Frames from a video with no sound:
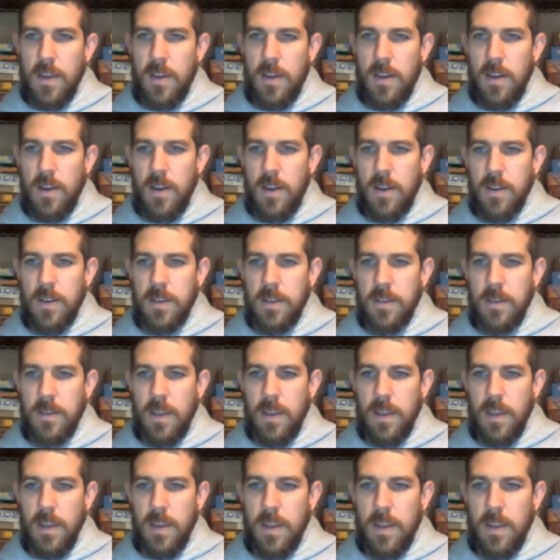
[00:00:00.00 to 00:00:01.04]
Our
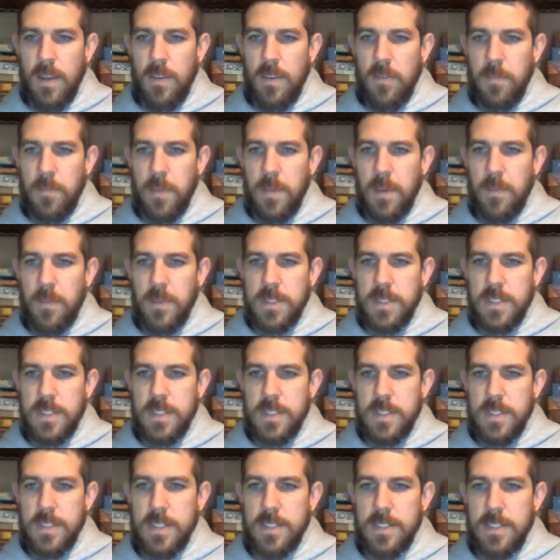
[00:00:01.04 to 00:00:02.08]
angle B was
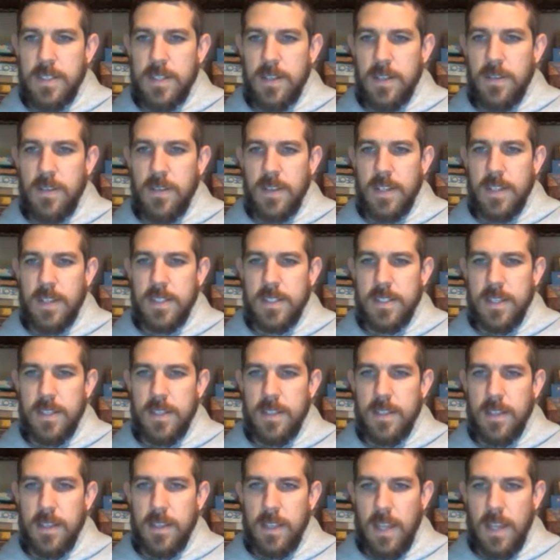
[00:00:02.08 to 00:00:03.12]
60 degrees,
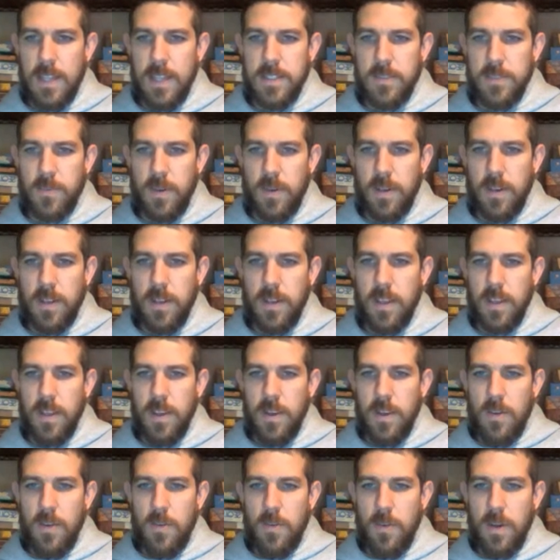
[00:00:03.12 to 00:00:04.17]
and the last one
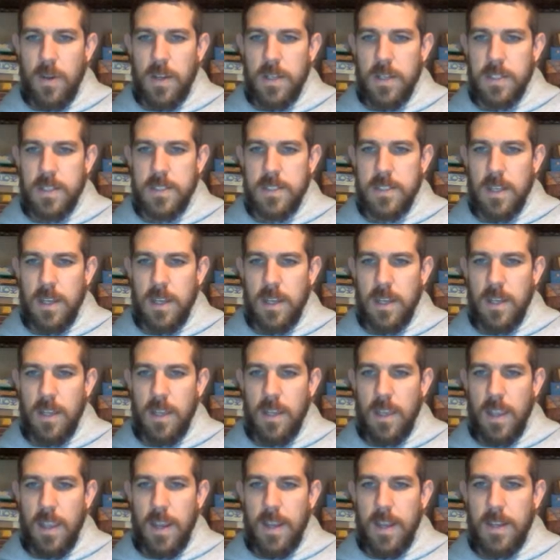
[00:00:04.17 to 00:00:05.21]
was
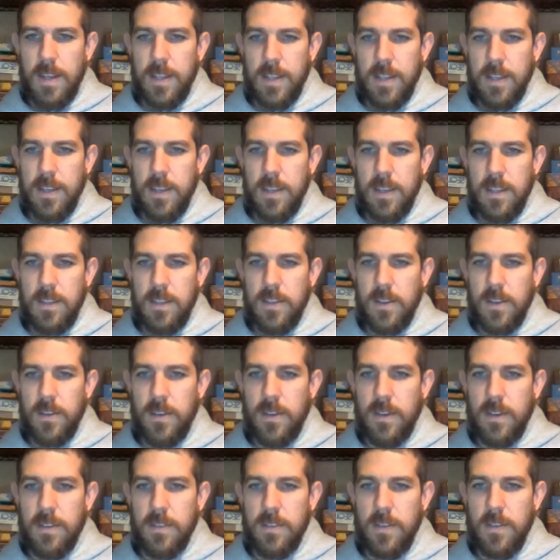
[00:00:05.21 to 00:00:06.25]
80
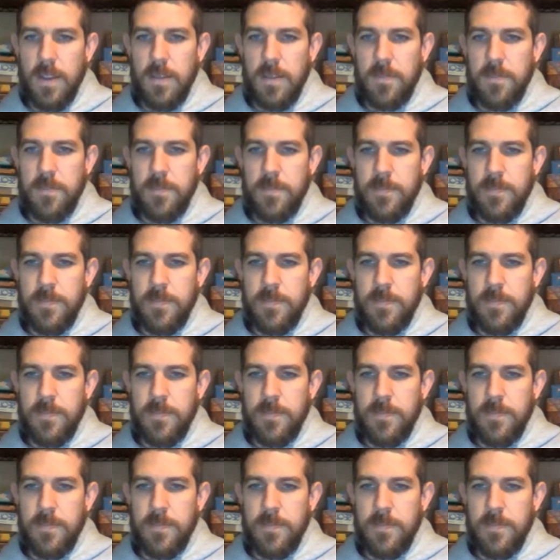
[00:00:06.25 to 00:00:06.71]
degrees, right?